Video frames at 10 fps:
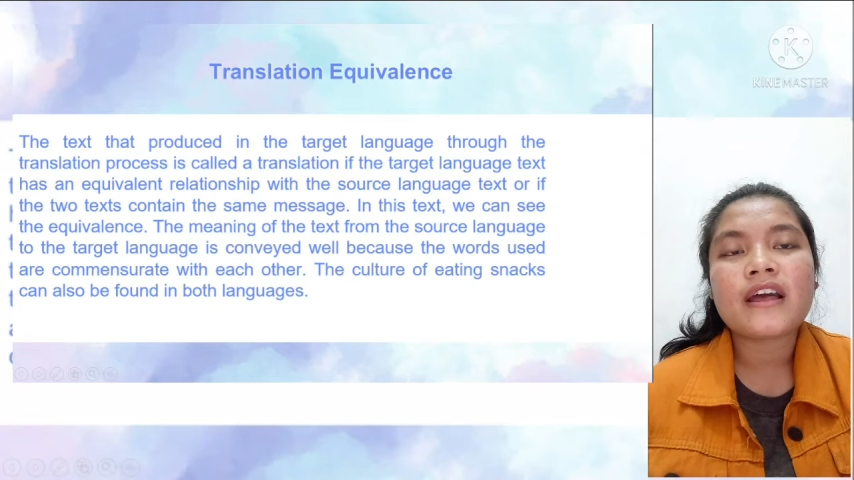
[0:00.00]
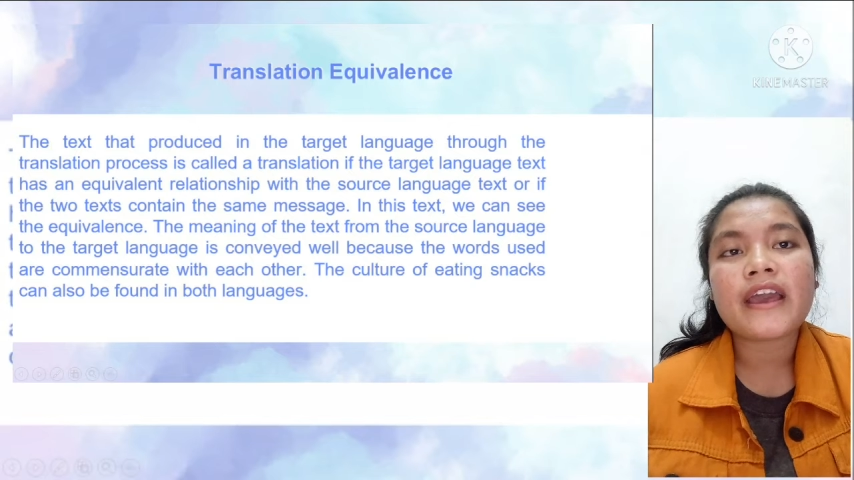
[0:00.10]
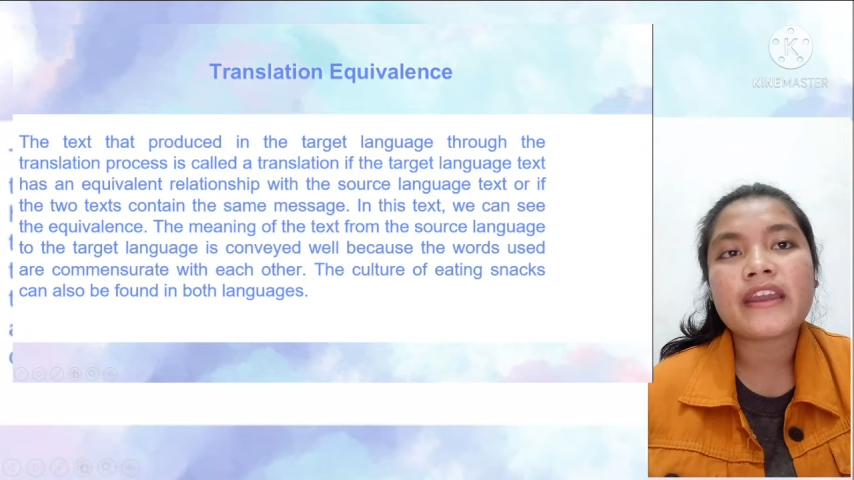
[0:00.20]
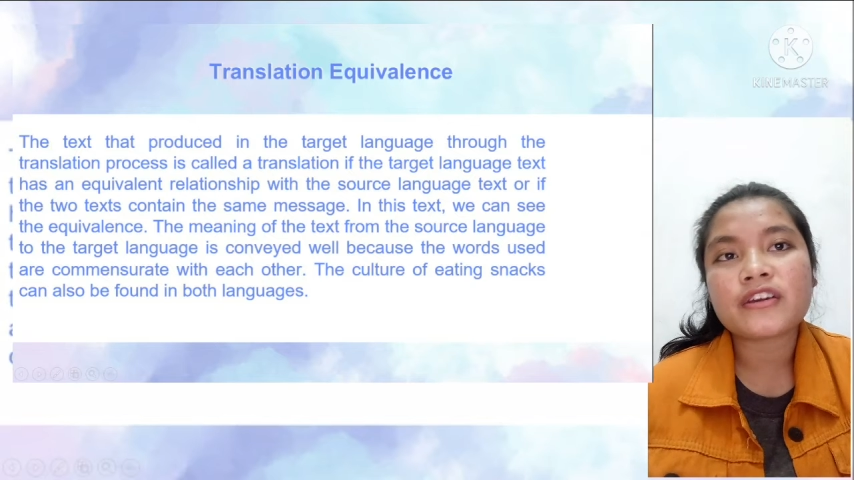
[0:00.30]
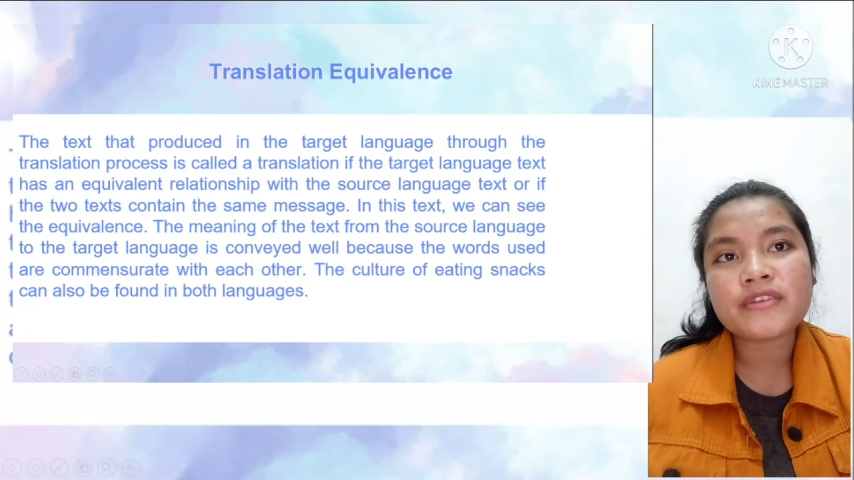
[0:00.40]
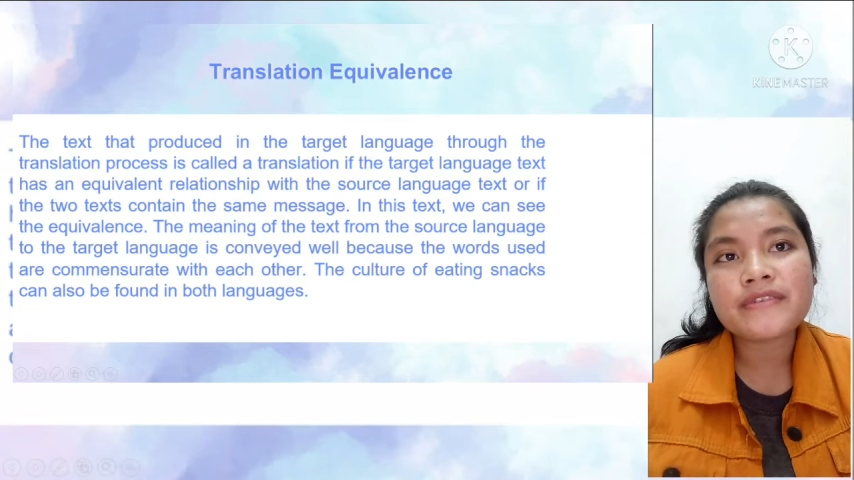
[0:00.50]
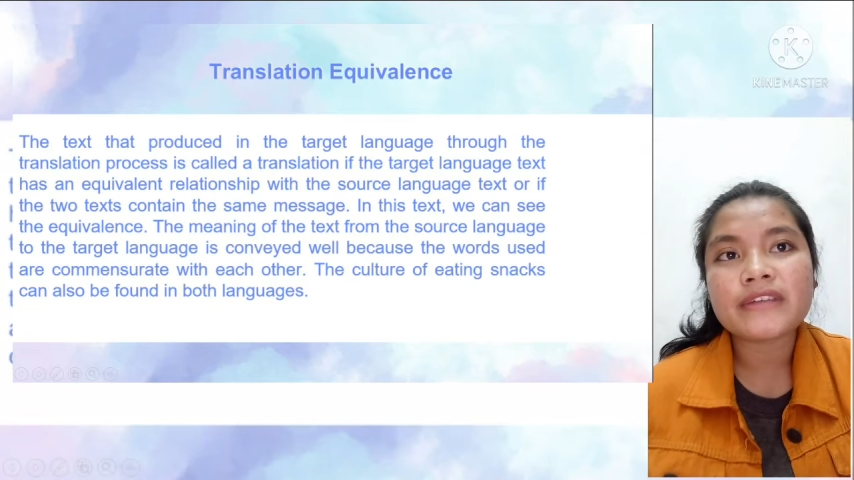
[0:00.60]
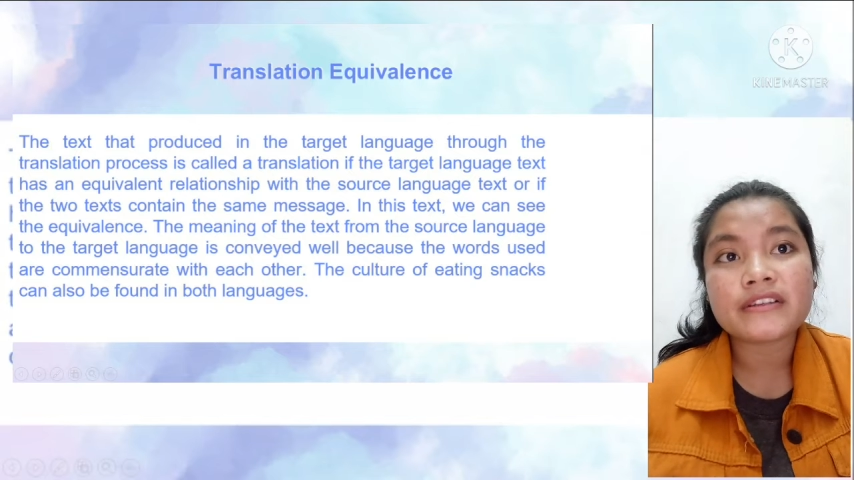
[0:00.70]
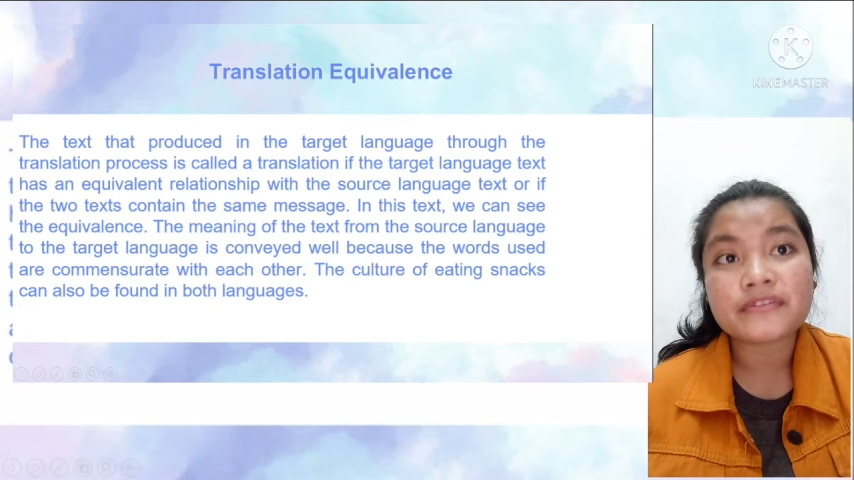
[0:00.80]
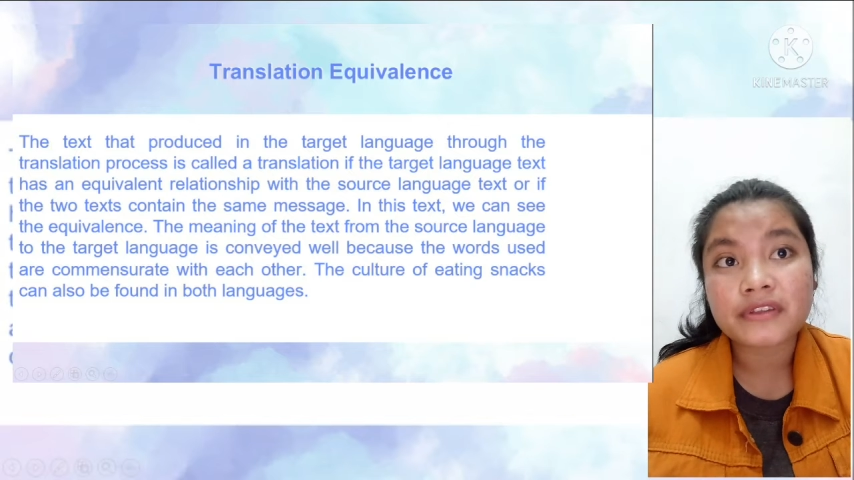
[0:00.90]
an
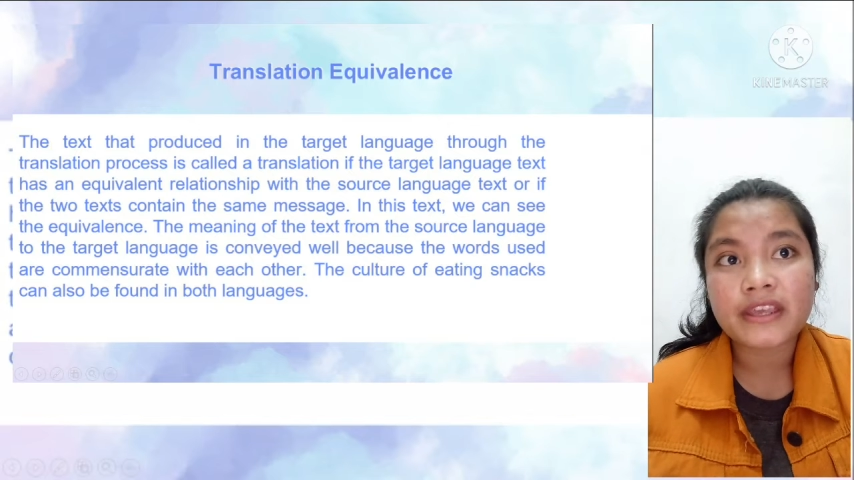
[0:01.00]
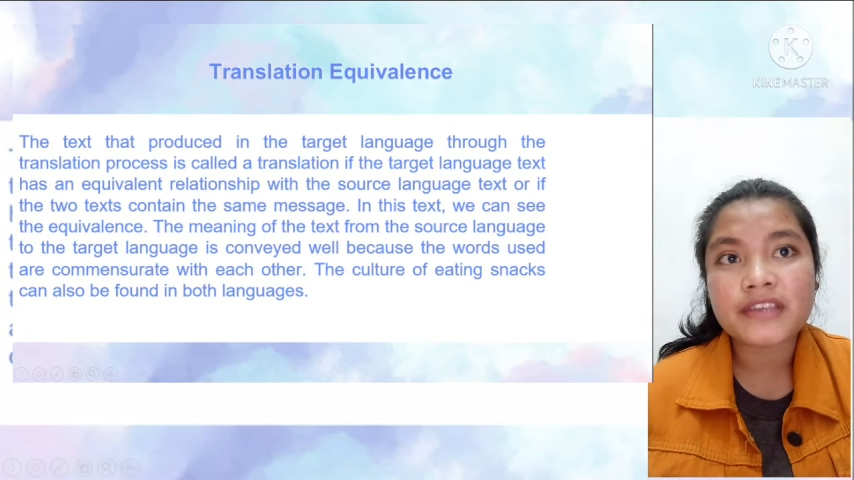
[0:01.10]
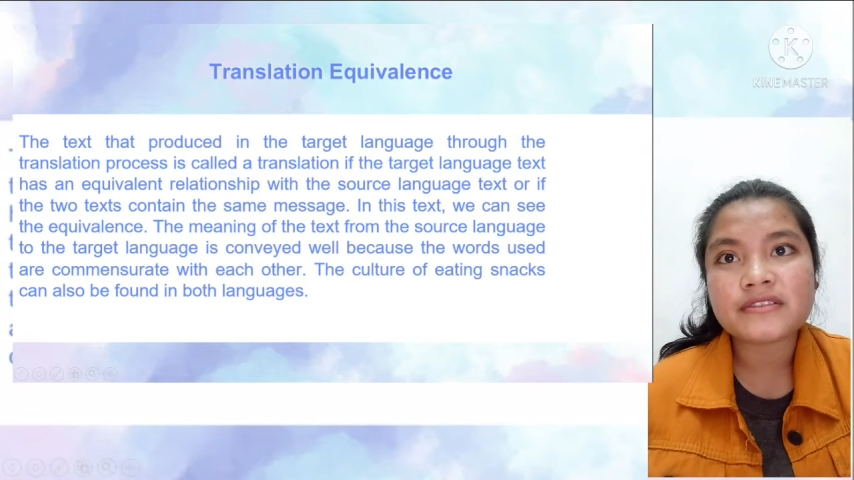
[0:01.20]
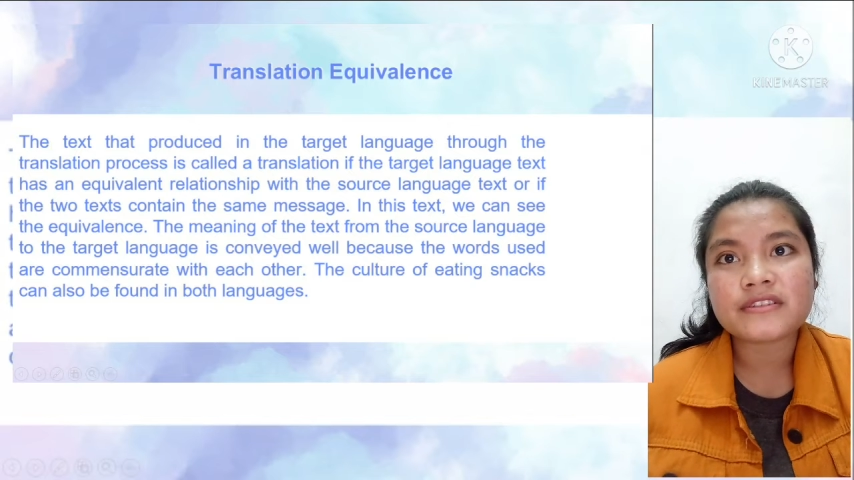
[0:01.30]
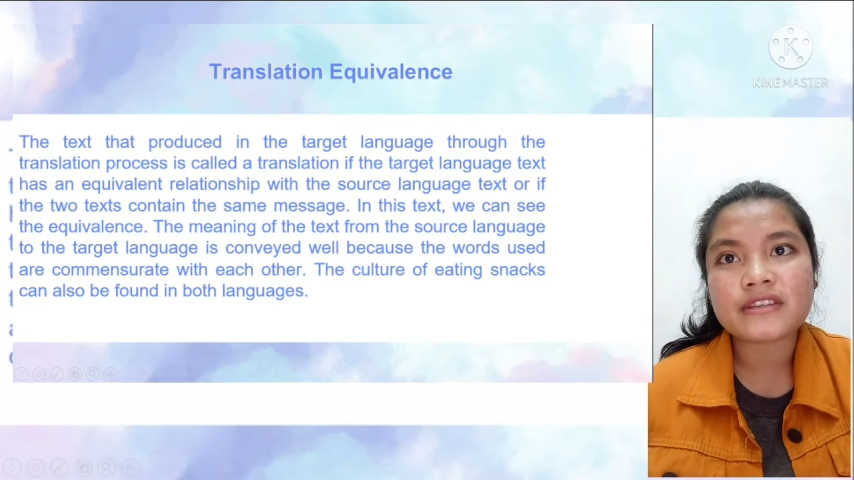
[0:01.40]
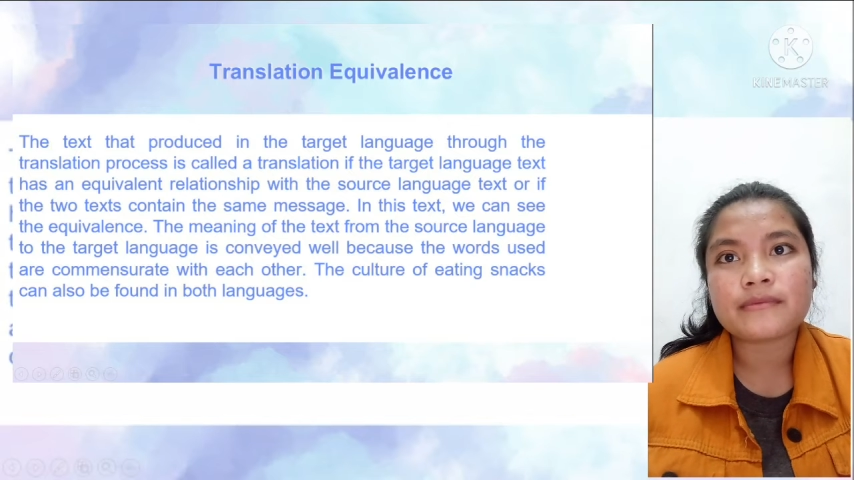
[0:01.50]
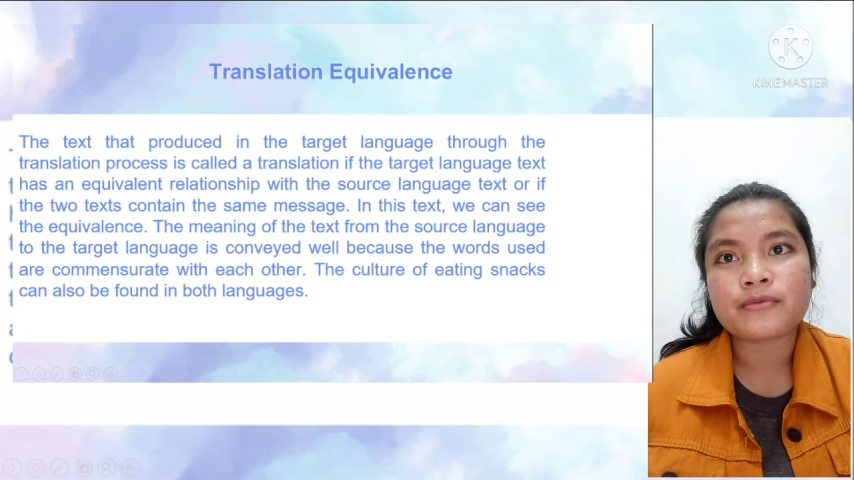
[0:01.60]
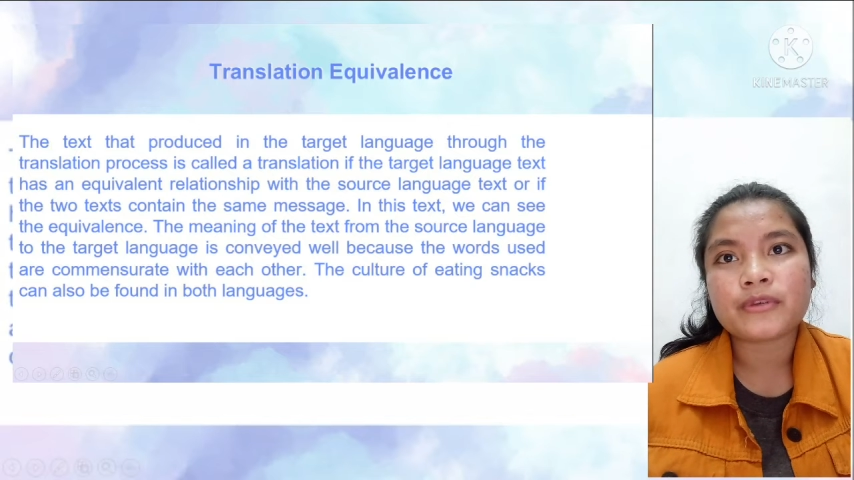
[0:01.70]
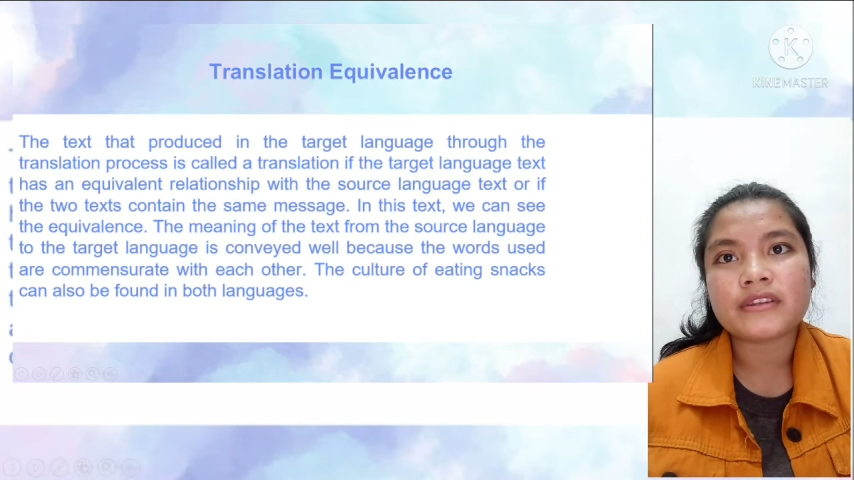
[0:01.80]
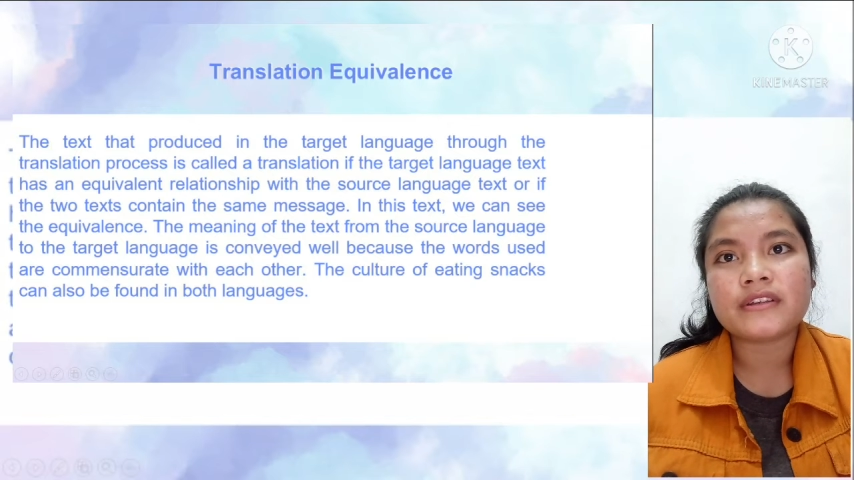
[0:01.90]
equivalent relationship with